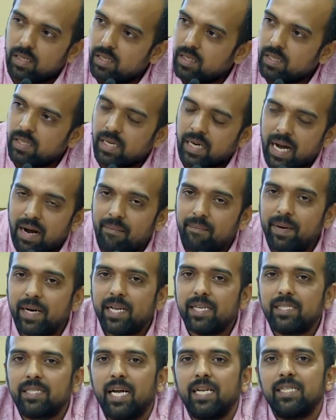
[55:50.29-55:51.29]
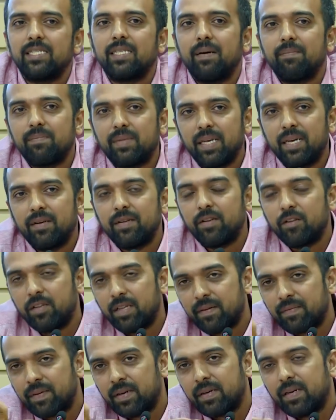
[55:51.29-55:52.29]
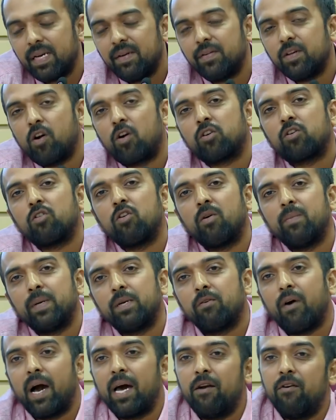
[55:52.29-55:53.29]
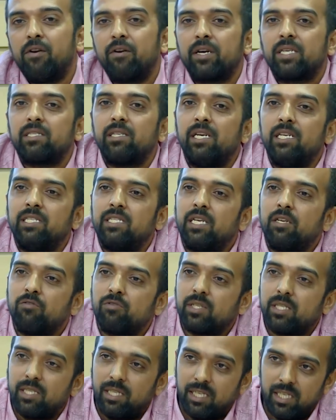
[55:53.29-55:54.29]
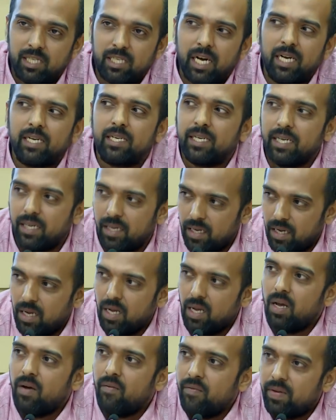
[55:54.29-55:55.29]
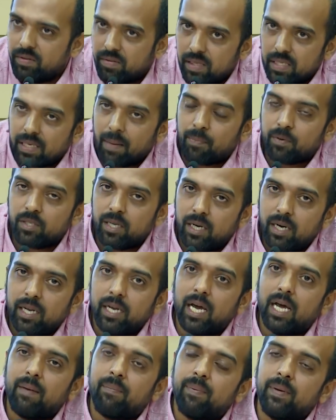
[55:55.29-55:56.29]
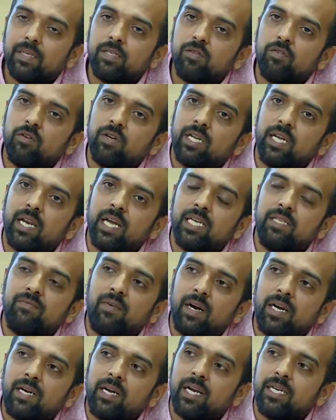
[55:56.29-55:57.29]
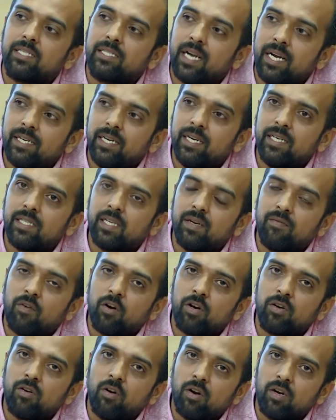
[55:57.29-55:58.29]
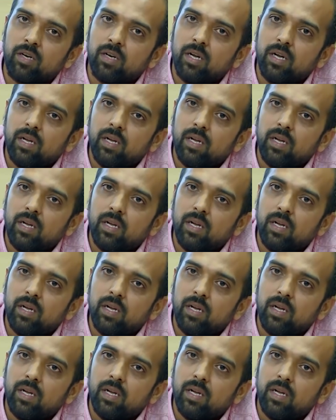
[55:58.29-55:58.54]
The government has done something, you know, they've given autonomy to higher educational institutions in this country, which will supposedly help us, you know, realize world-class standards and whatnot.